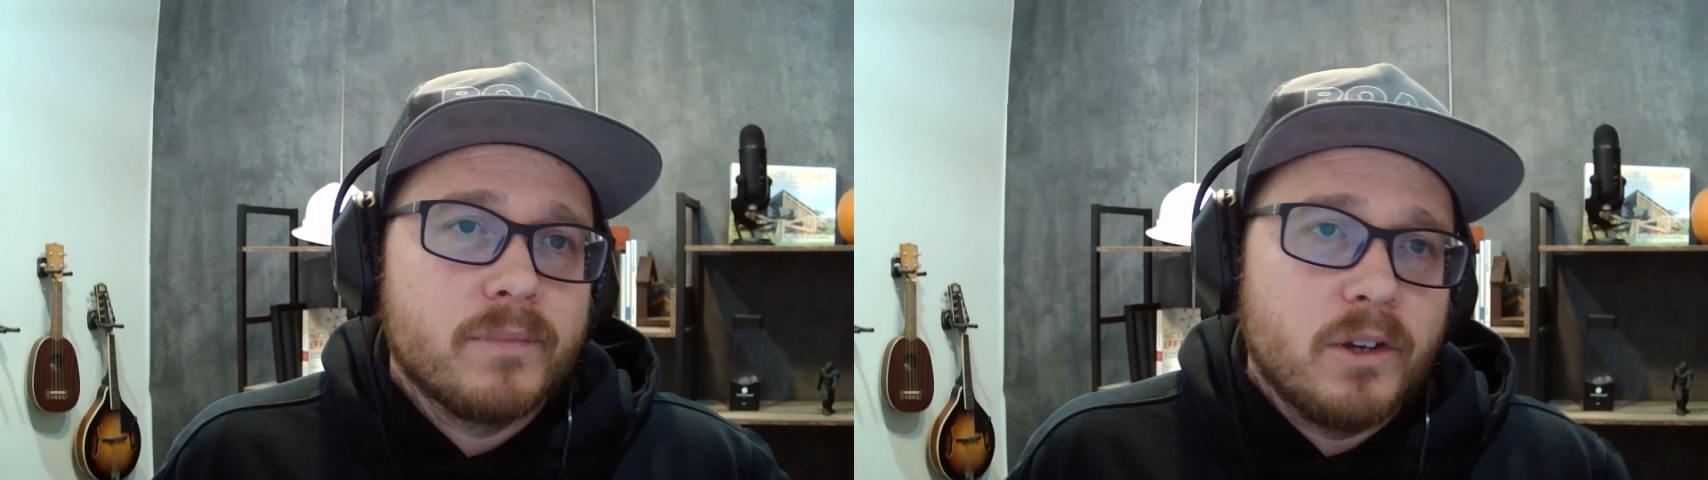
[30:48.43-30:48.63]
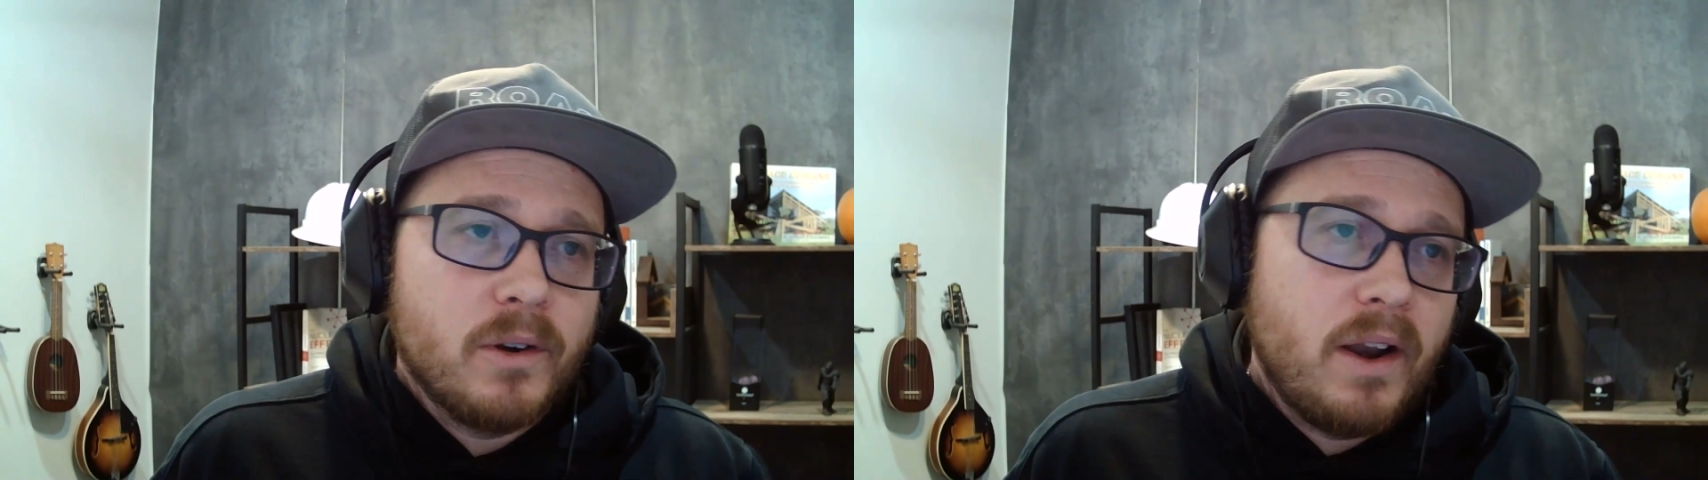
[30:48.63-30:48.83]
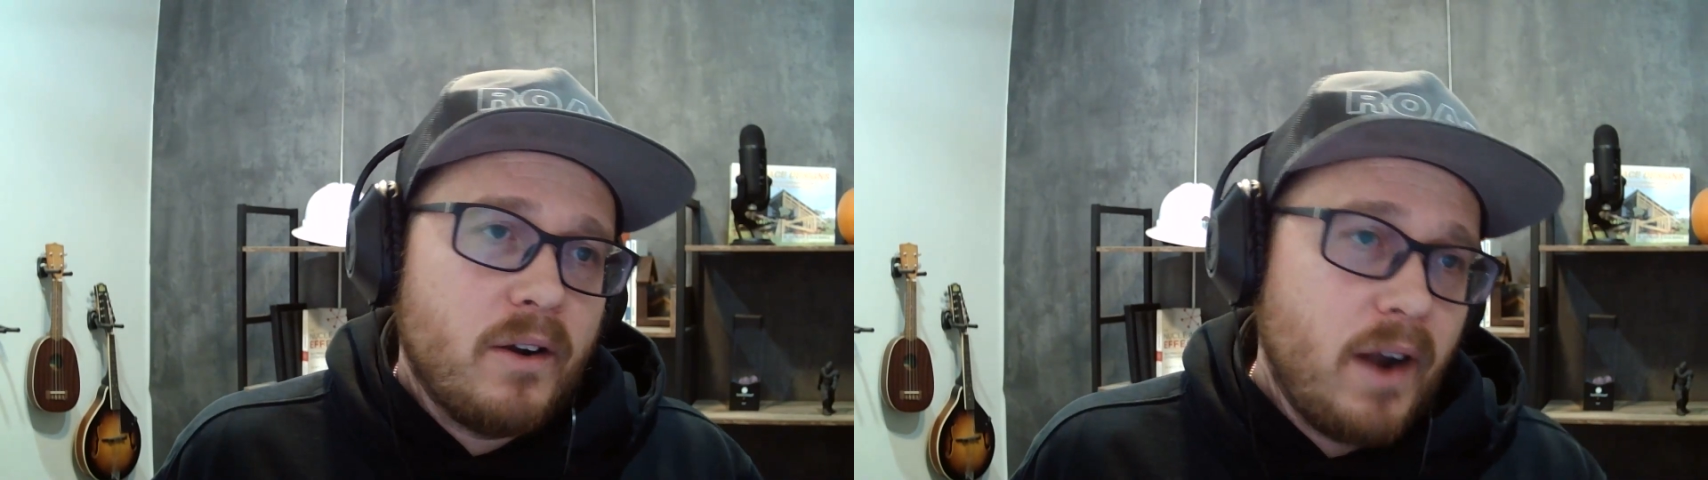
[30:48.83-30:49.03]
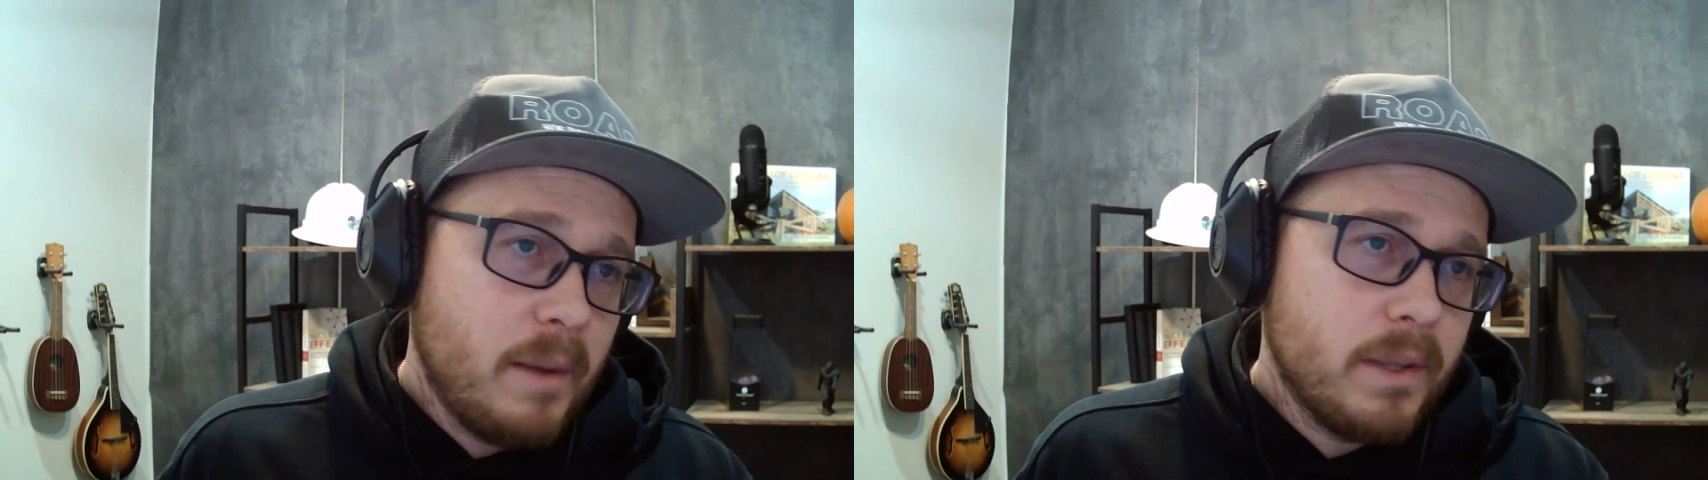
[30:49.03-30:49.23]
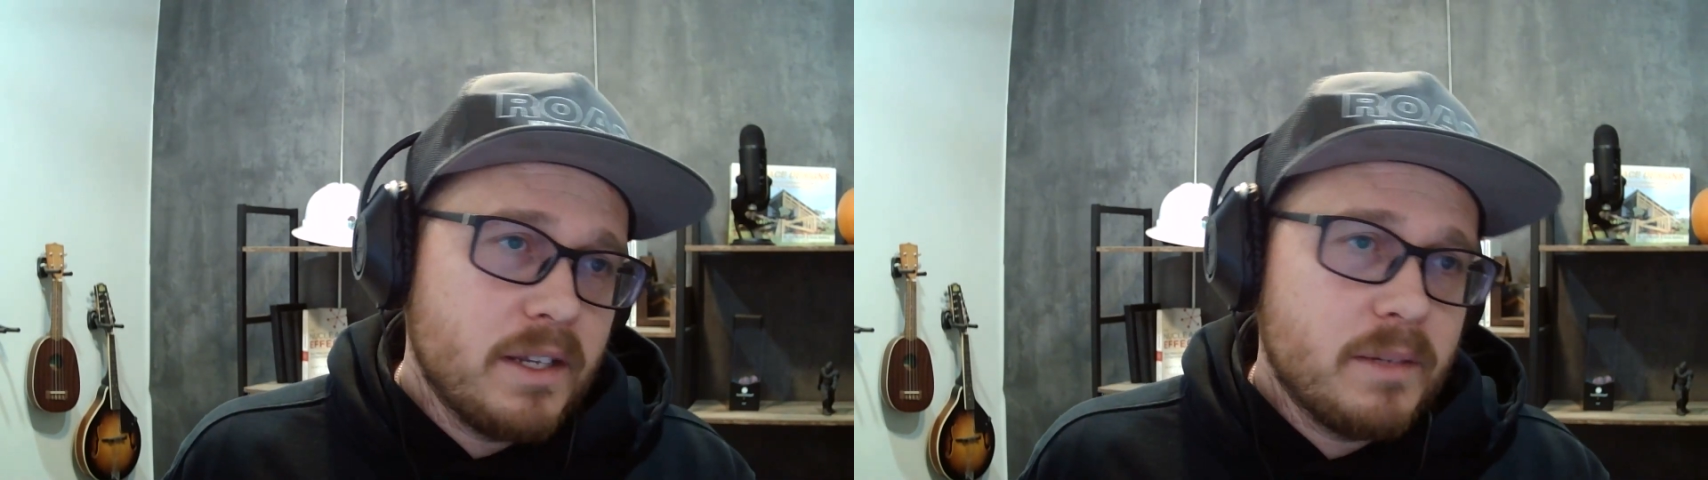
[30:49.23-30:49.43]
your
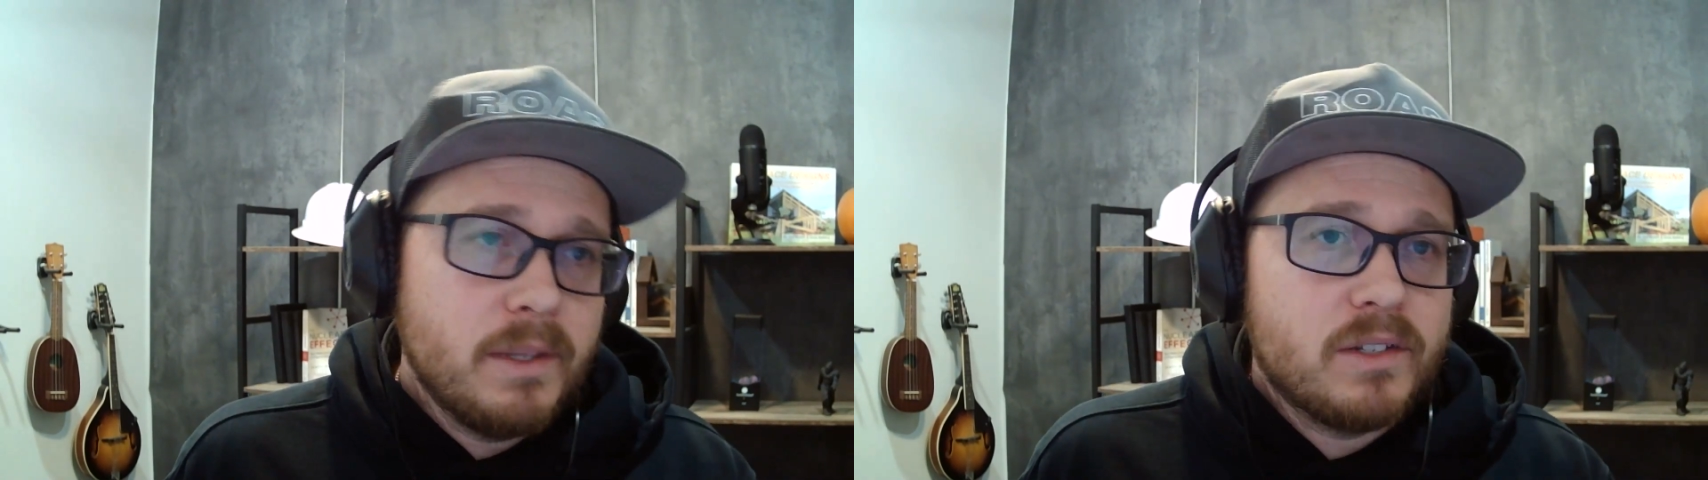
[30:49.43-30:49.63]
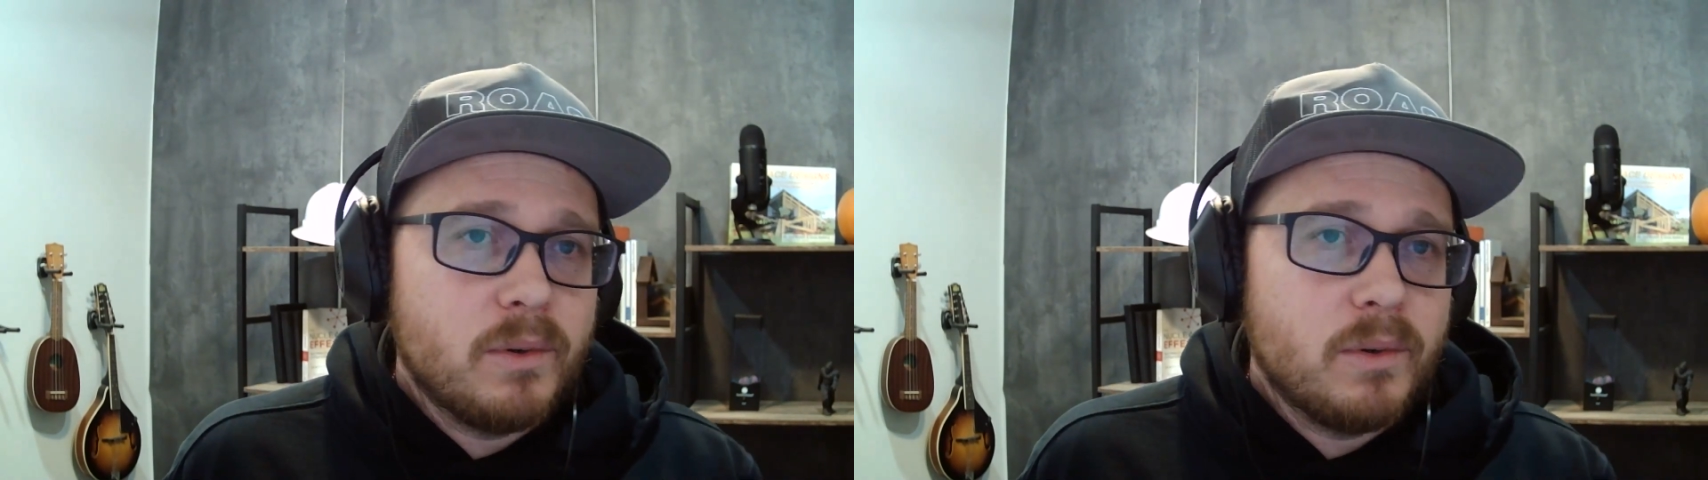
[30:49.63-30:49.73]
ad placements